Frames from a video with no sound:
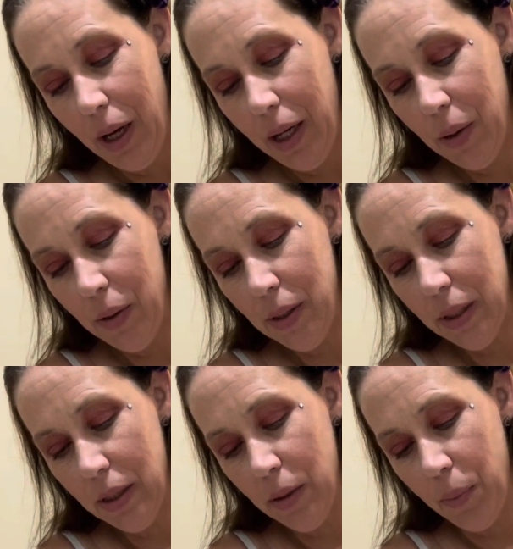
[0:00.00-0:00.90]
I always
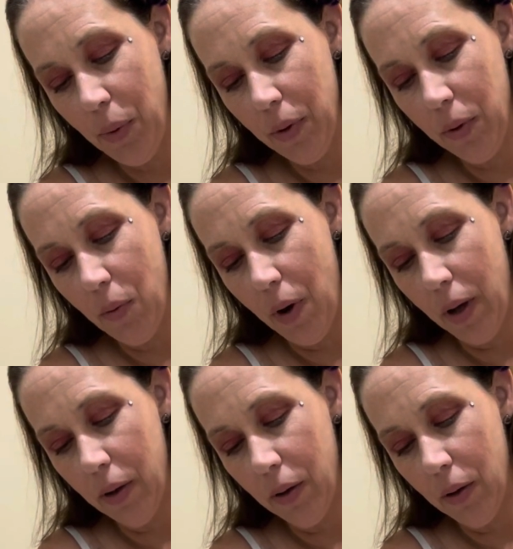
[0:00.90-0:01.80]
like to pour the
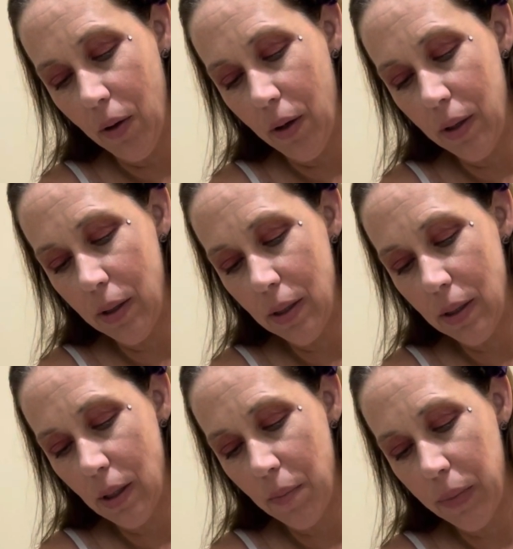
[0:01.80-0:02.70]
water onto
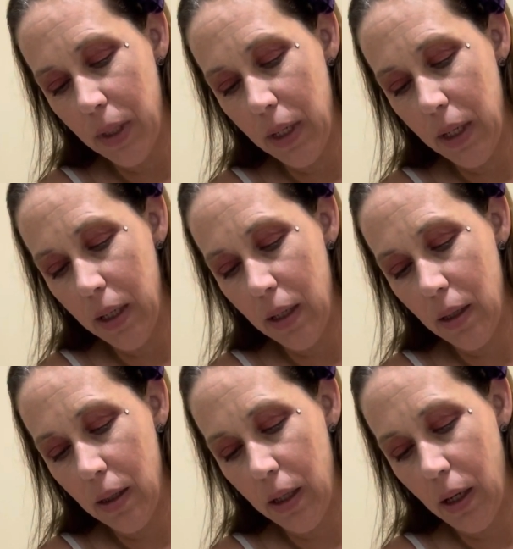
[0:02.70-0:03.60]

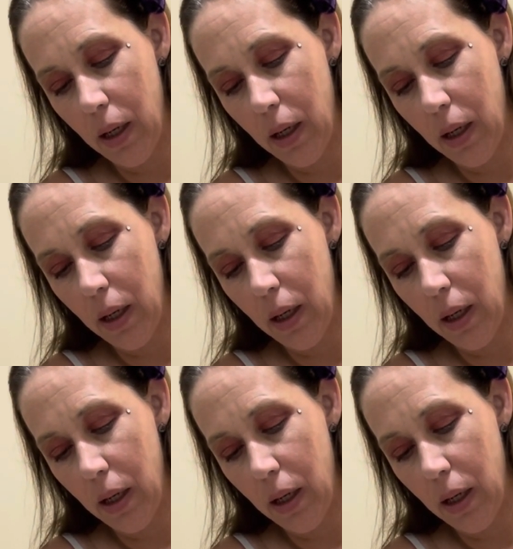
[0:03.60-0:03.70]
something that